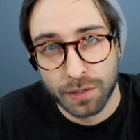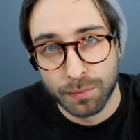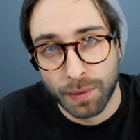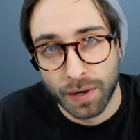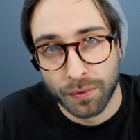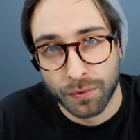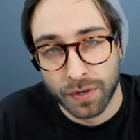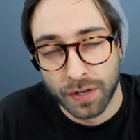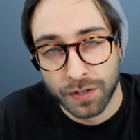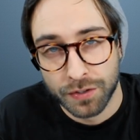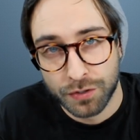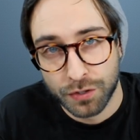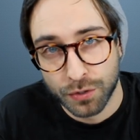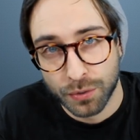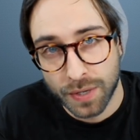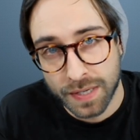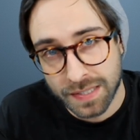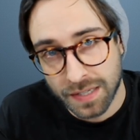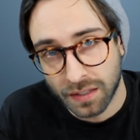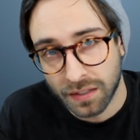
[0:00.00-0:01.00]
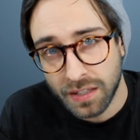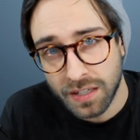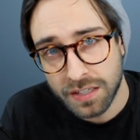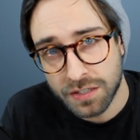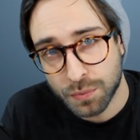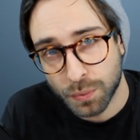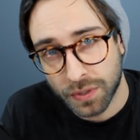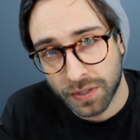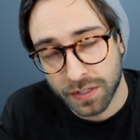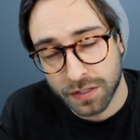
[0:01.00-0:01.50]
you might run into is at
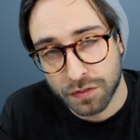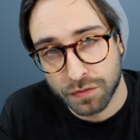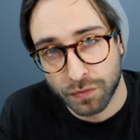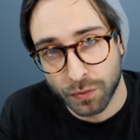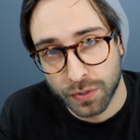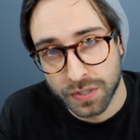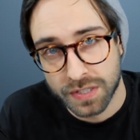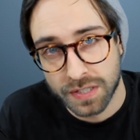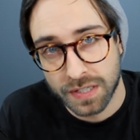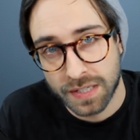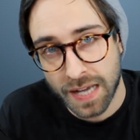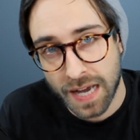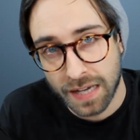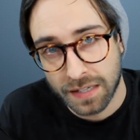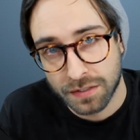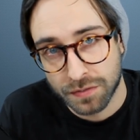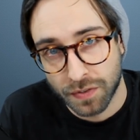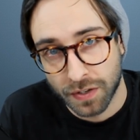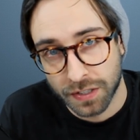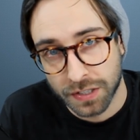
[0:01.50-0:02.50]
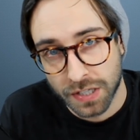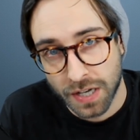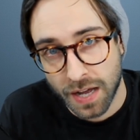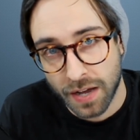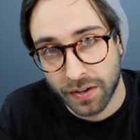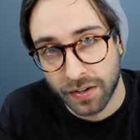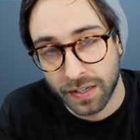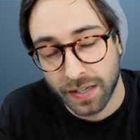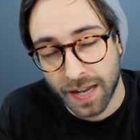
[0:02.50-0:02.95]
least with this voice-to-text functionality,